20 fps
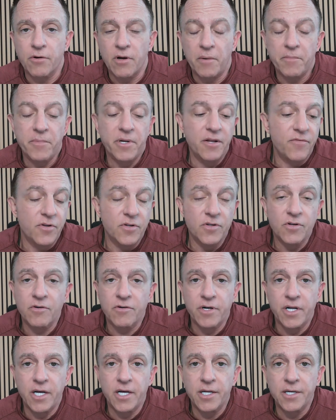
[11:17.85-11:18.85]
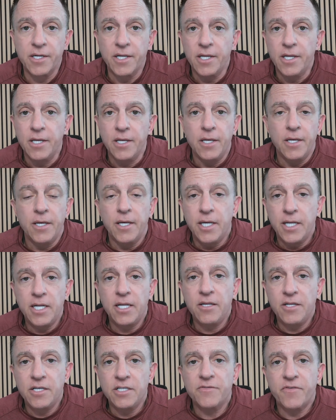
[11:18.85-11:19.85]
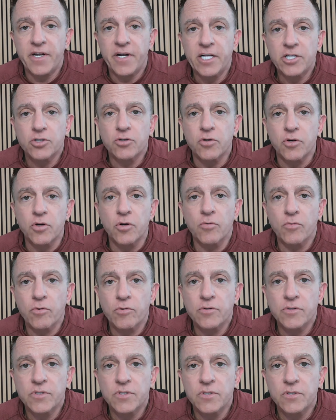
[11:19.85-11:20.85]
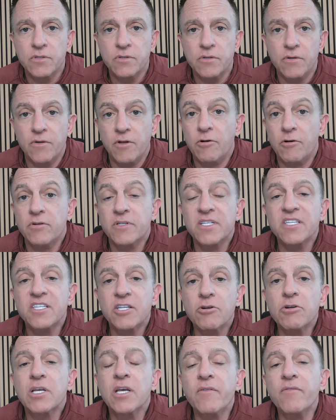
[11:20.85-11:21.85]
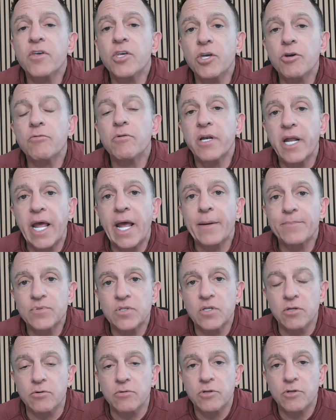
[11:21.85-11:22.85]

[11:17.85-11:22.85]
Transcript: I mean, if you turn on any of these financial gurus, they're they're giving you an absolute.